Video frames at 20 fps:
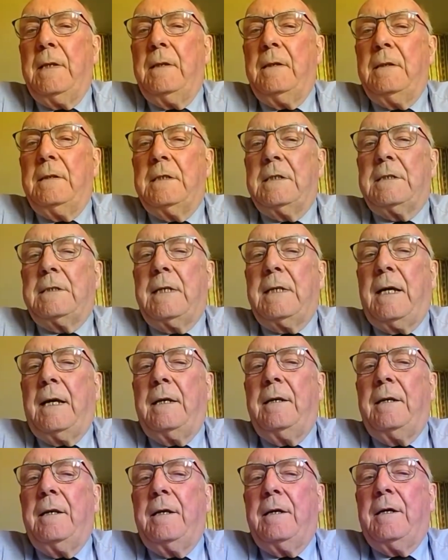
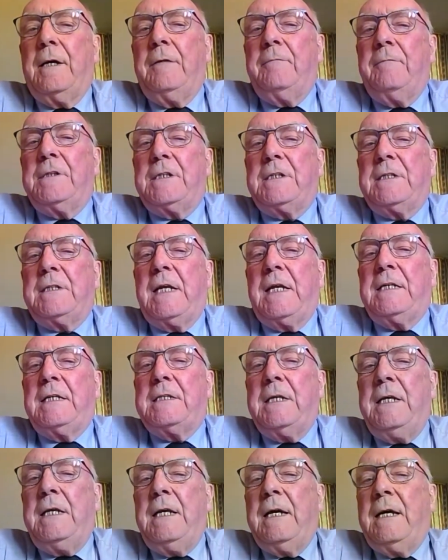Stan gave
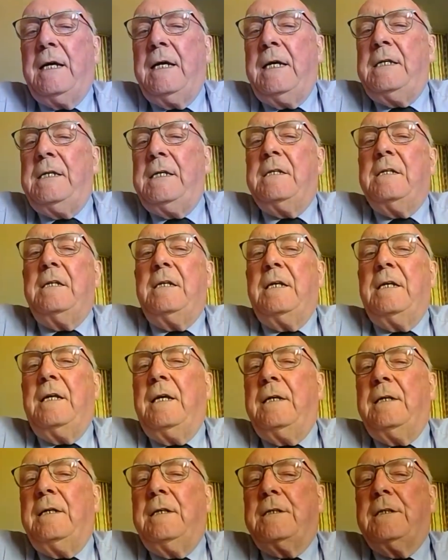68
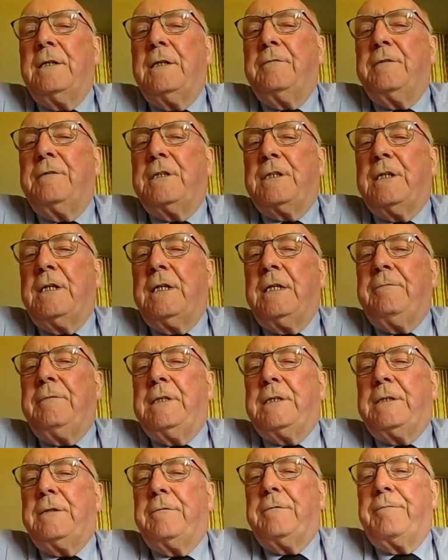years of
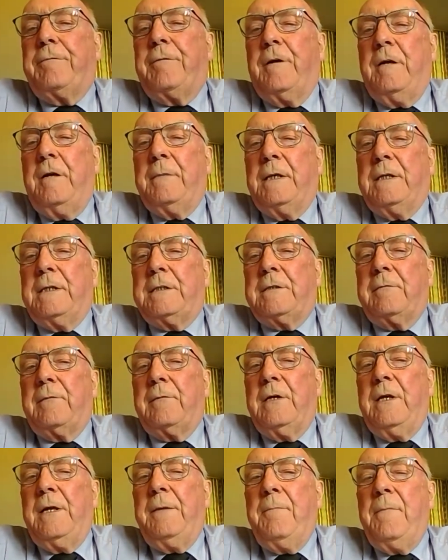service to
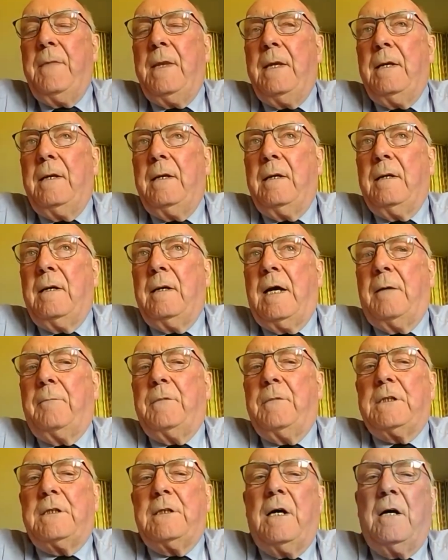Freemasonry and
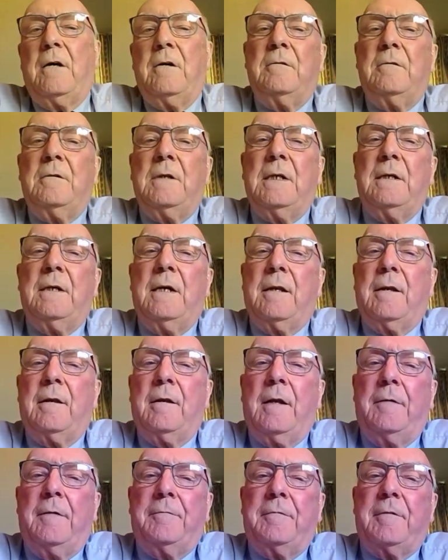was known
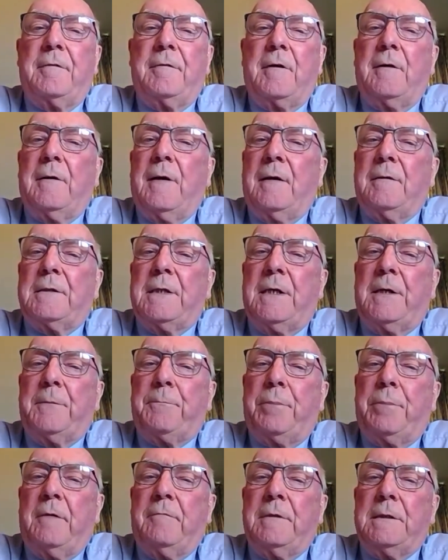and loved throughout our
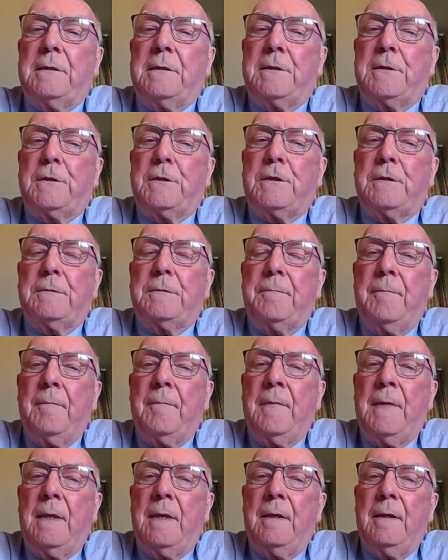province.
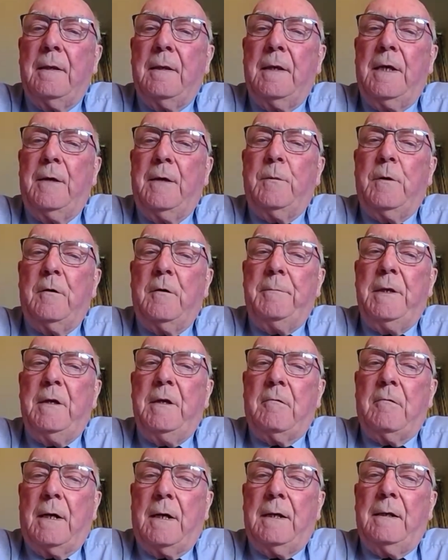He will be
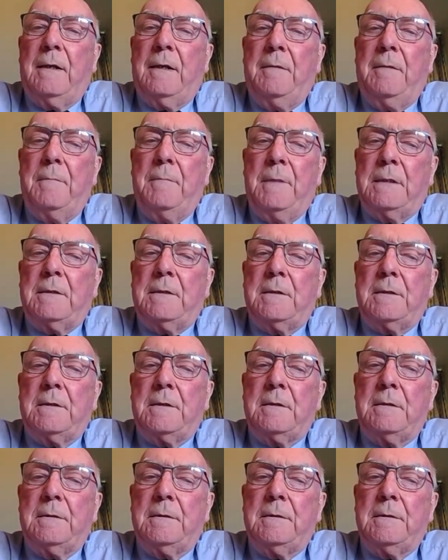greatly missed.